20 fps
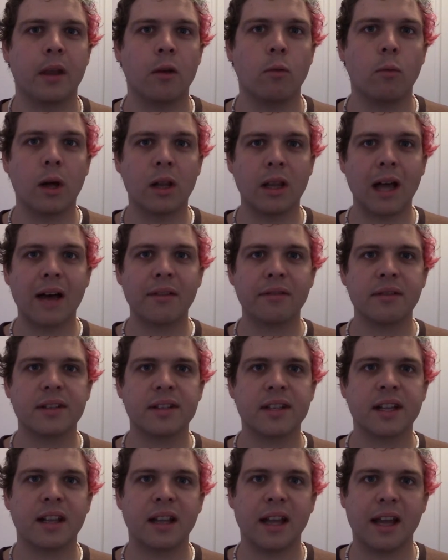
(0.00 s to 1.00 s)
while
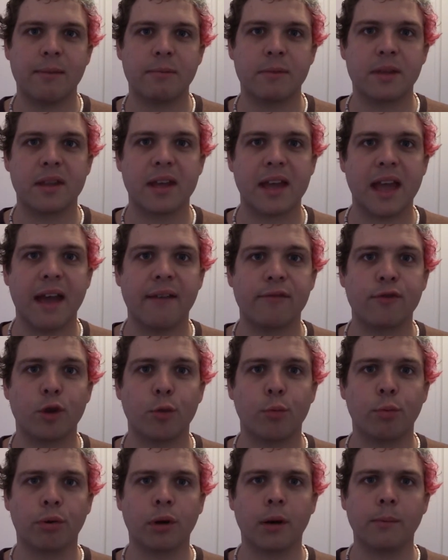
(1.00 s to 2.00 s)
others claim that they have
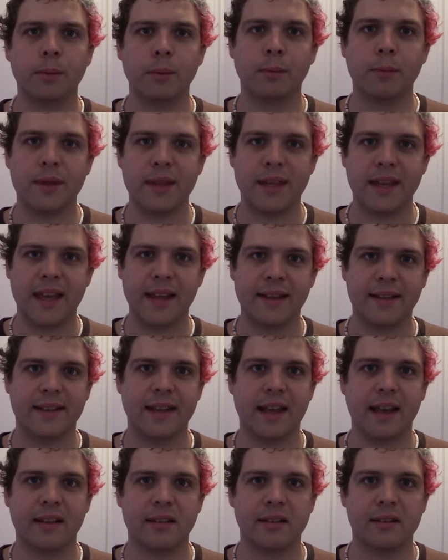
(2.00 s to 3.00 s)
no problem with the
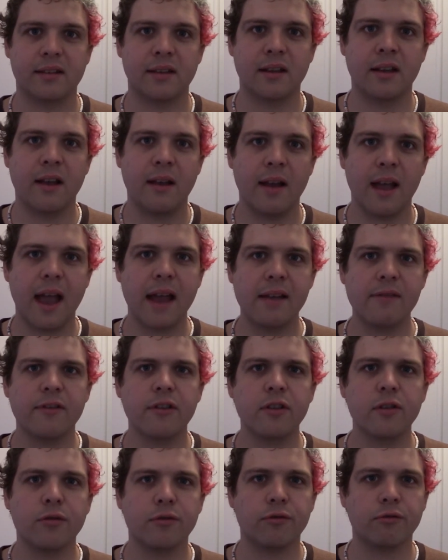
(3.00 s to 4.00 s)
insects, and
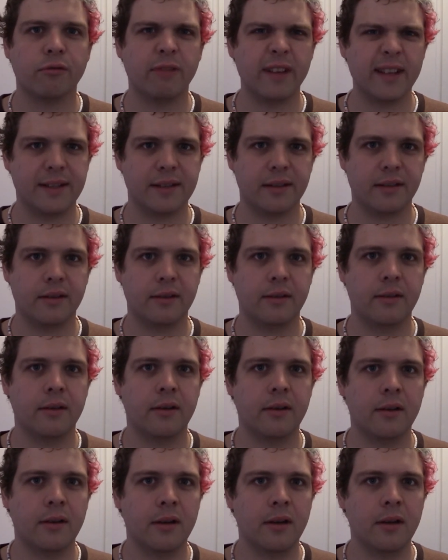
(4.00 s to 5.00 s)
for good reason.
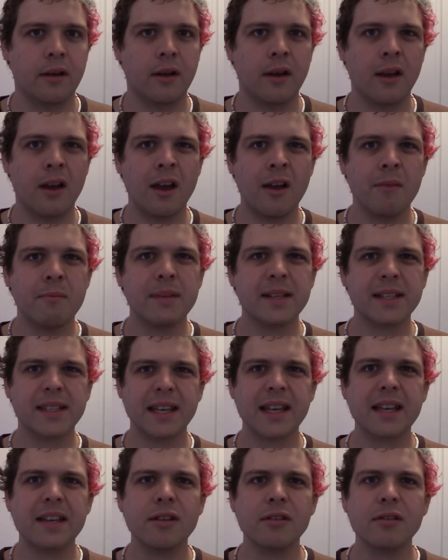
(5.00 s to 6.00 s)

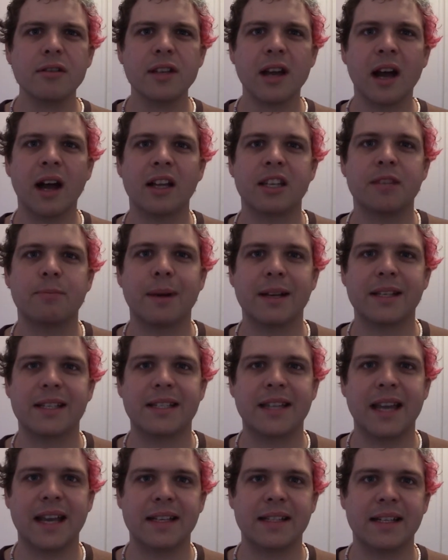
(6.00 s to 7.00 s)
Mosquitoes hunt by
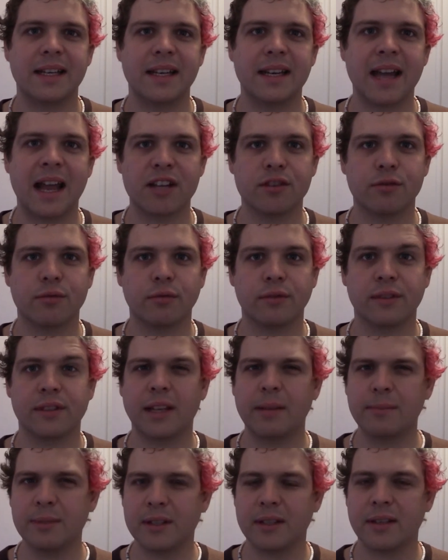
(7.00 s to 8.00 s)
detecting natural
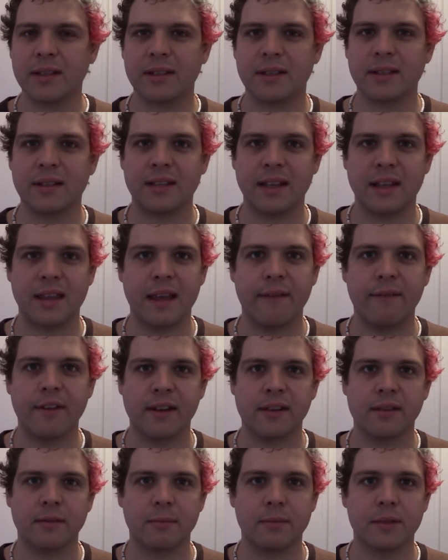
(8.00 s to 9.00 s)
substances in their
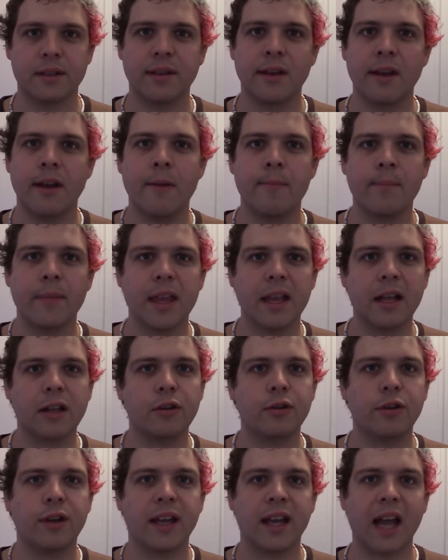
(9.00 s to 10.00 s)
victims,
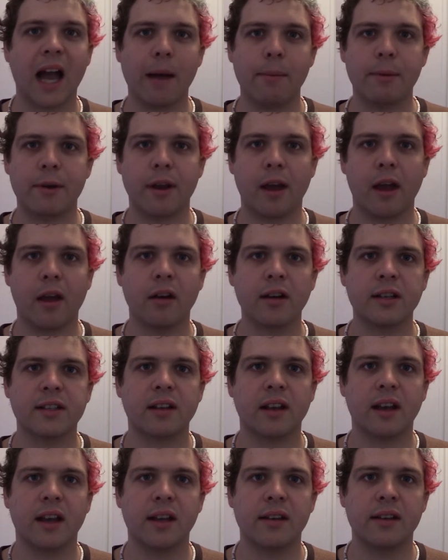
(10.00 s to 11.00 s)
including carbon
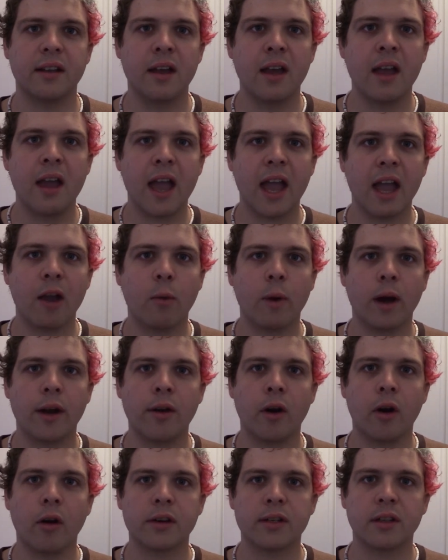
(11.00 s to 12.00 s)
dioxide and
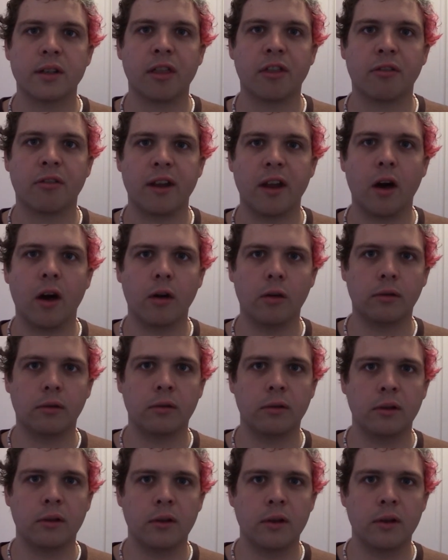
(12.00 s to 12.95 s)
1-octan-3-ol.